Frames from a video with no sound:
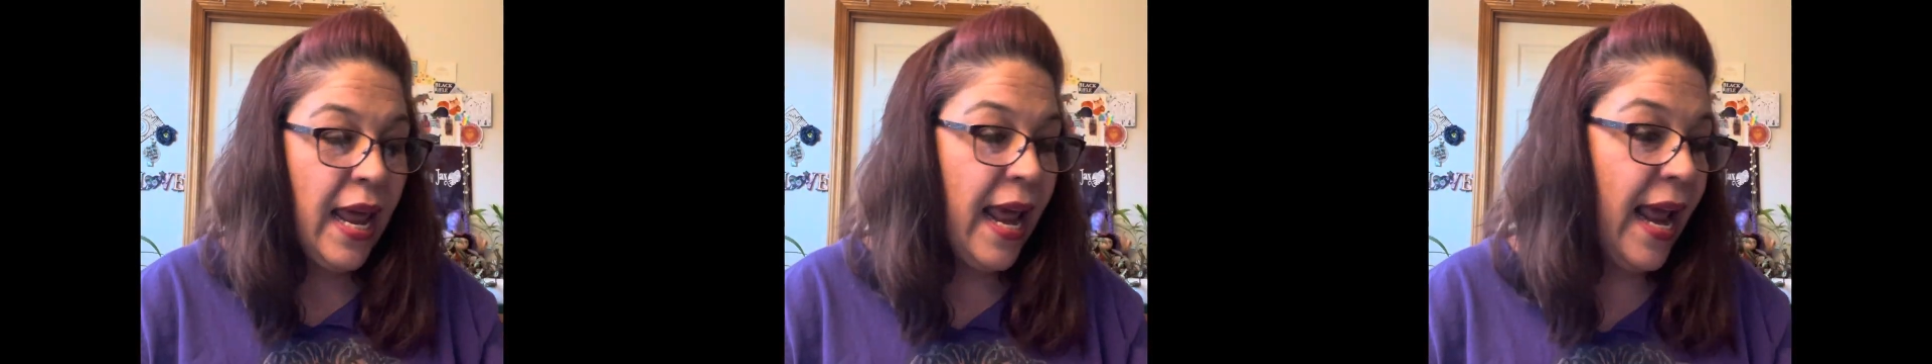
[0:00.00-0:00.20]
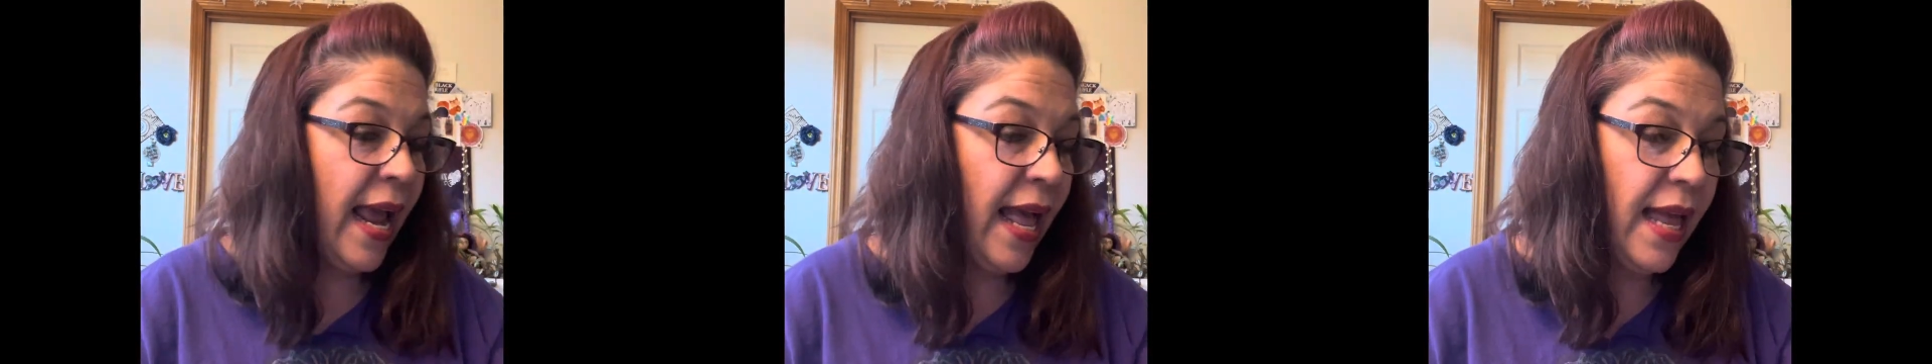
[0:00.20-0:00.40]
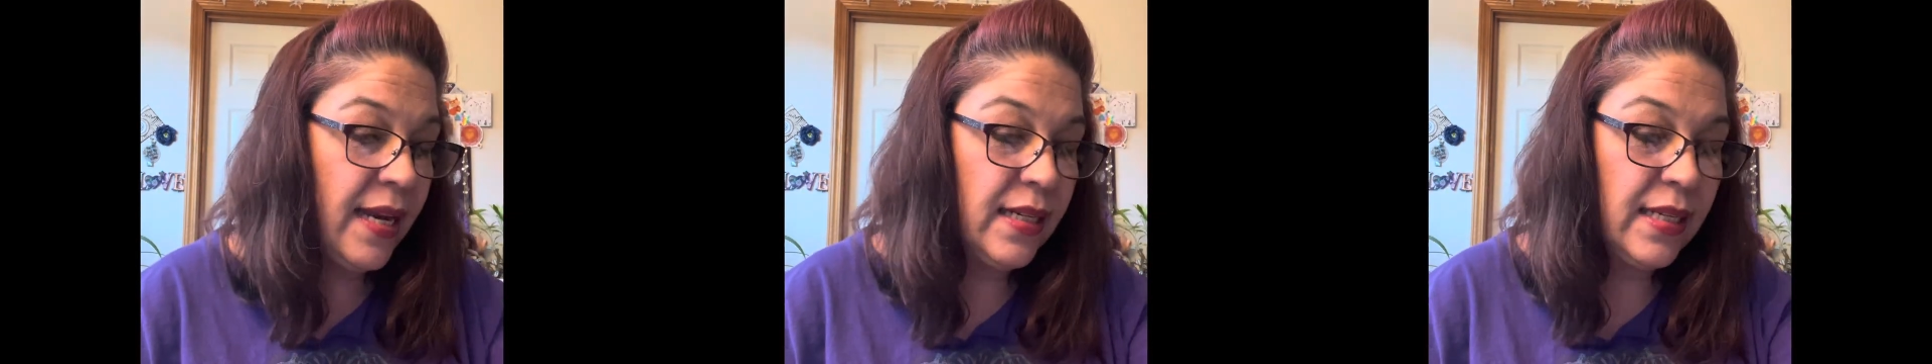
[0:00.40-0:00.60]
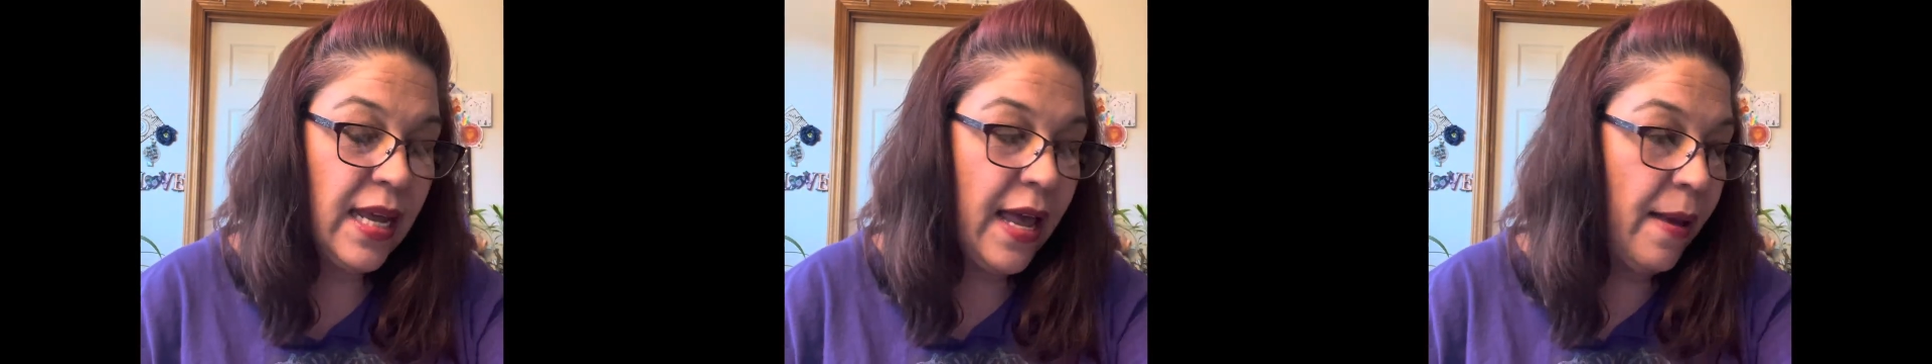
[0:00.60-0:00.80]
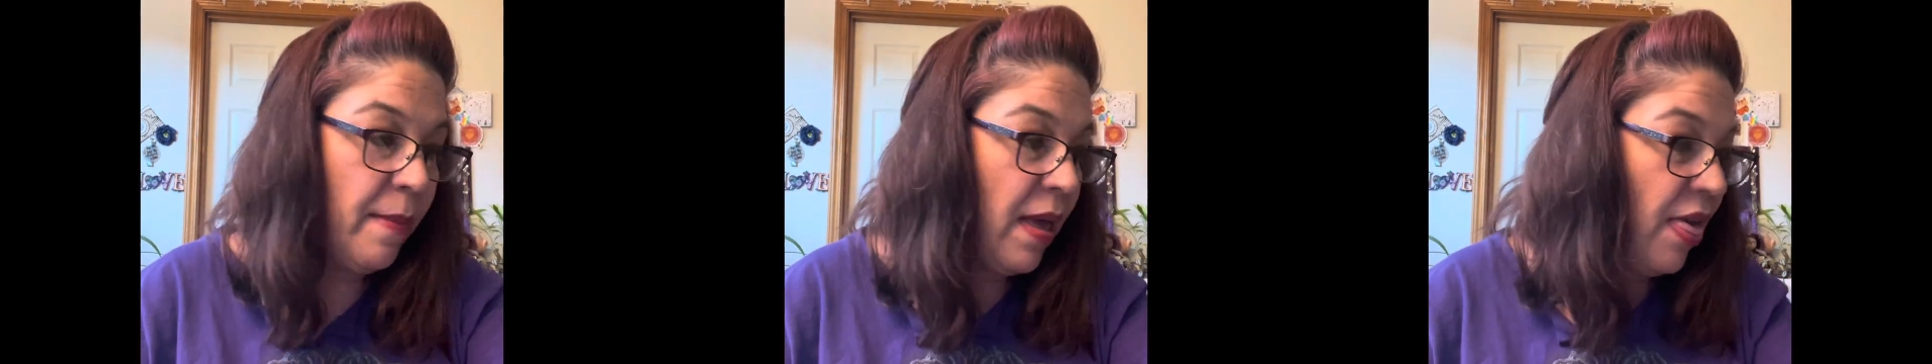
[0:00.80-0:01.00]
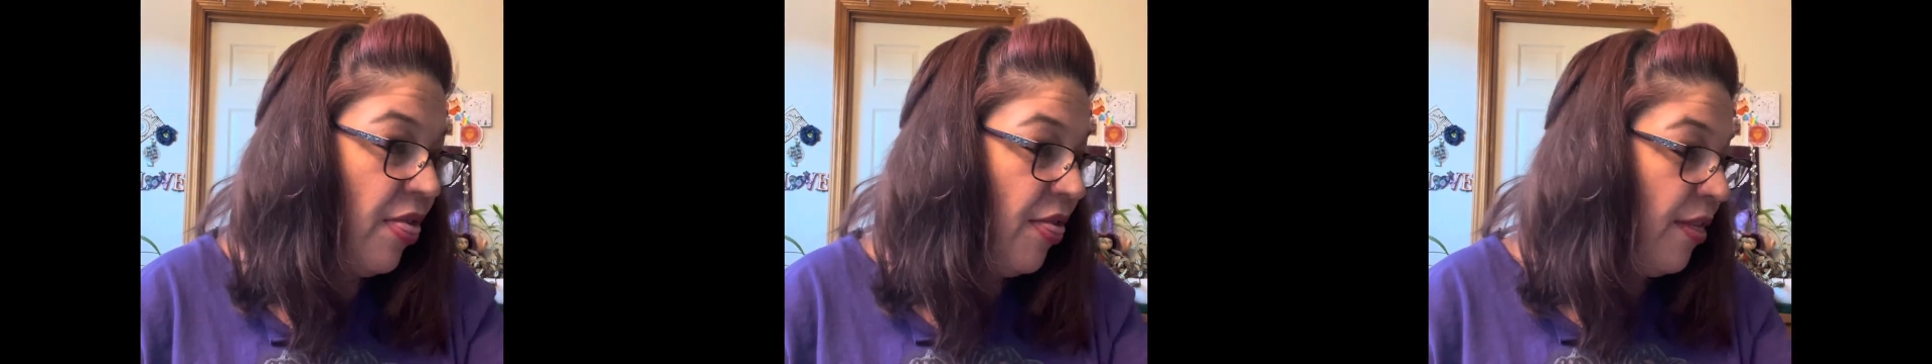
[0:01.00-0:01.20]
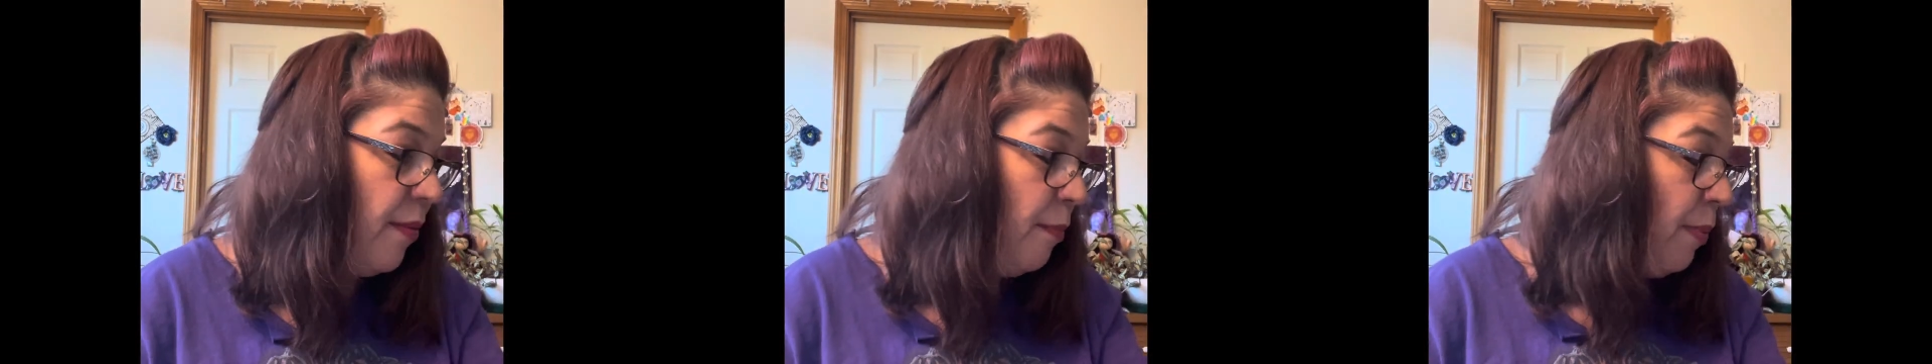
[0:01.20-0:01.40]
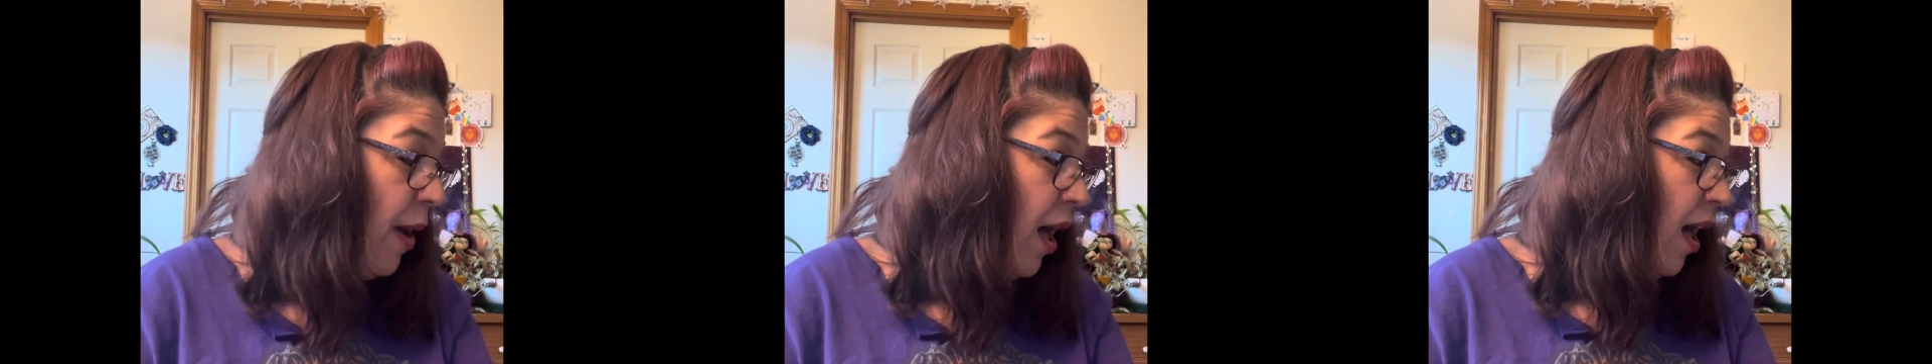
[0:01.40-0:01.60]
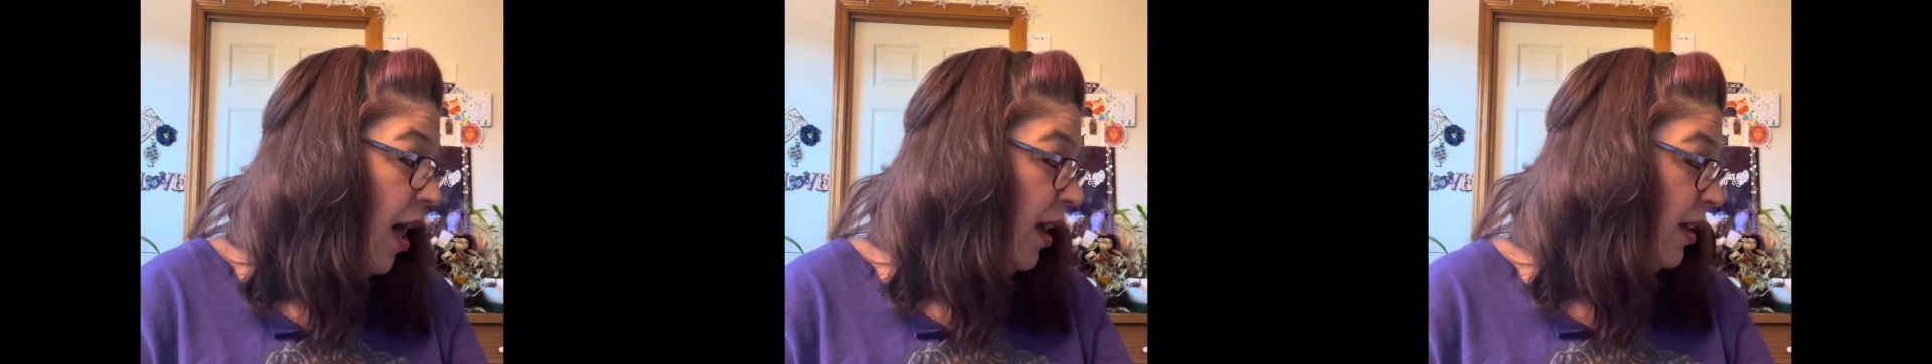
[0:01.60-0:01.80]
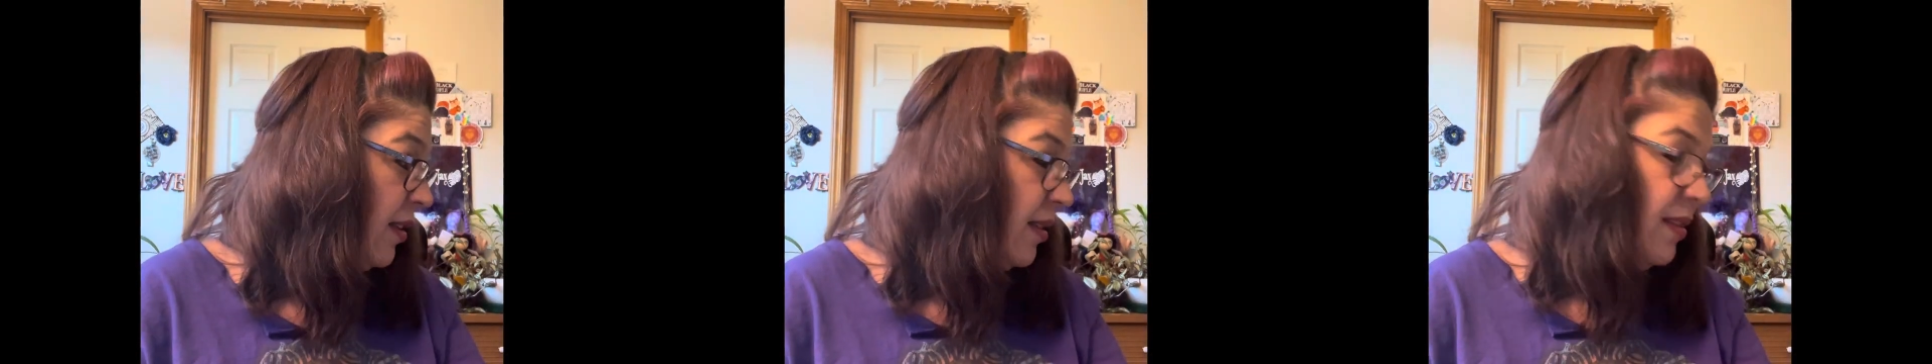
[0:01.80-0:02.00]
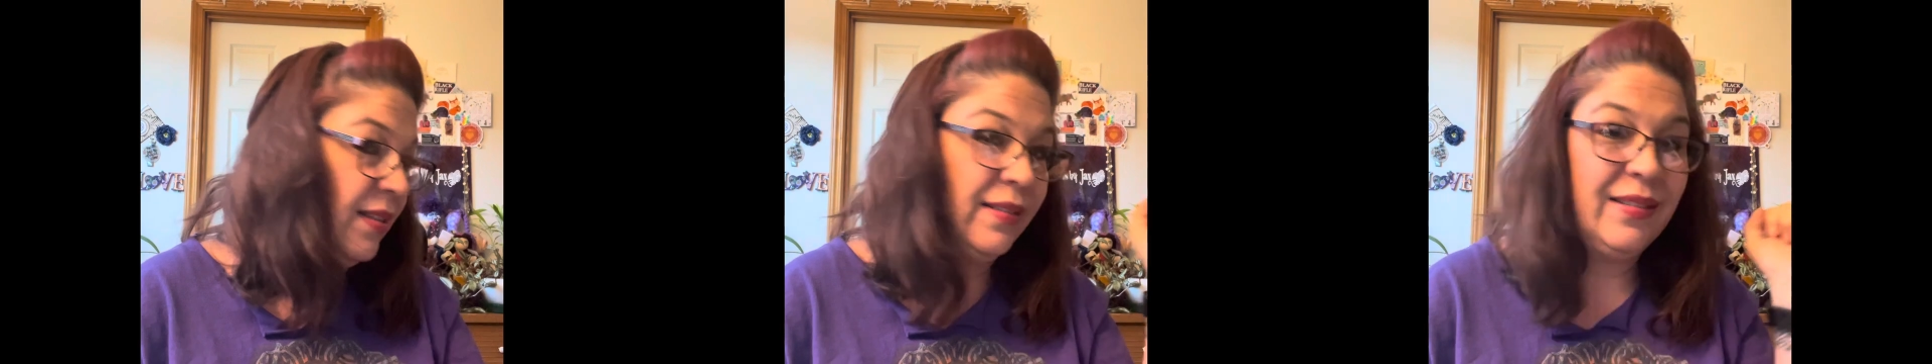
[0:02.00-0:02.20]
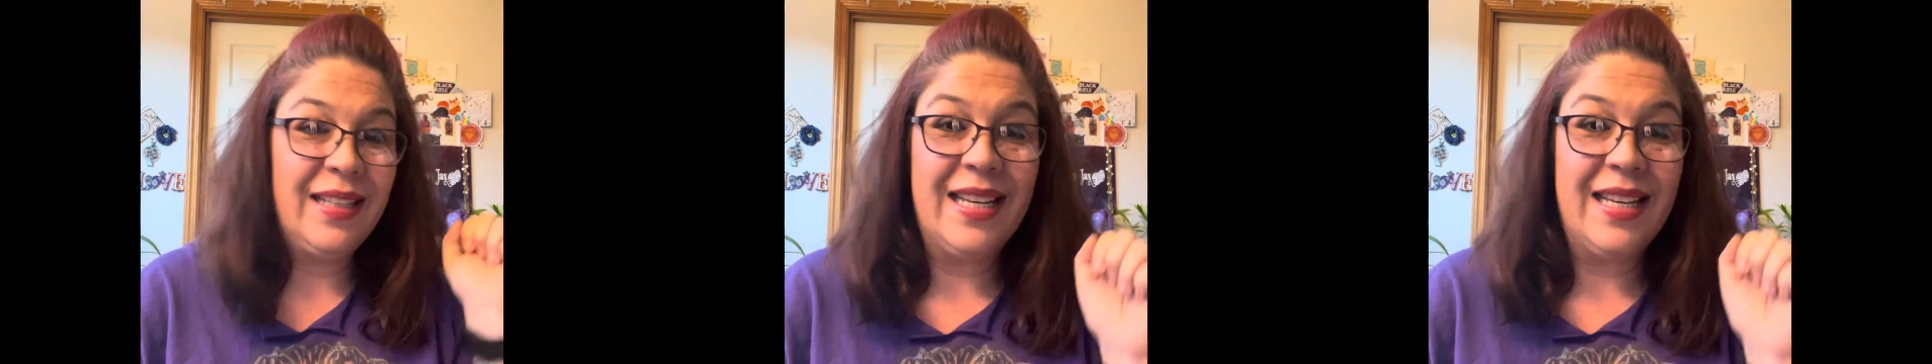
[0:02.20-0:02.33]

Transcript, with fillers: And um, the box